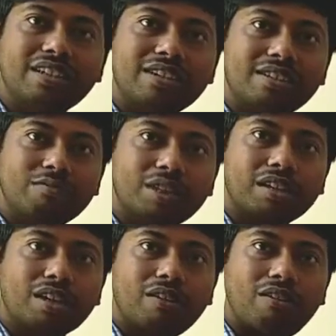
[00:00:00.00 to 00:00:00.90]
a
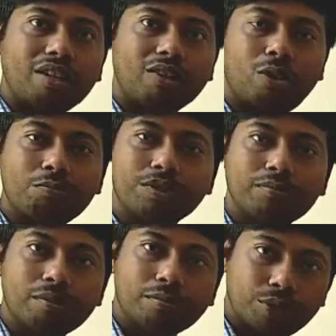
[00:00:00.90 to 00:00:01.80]
numerical on a
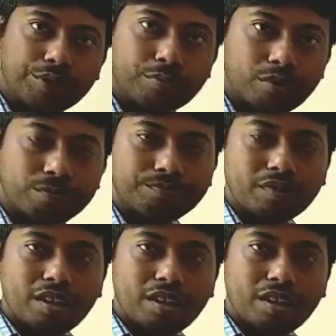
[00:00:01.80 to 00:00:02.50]
compressible fluid flow.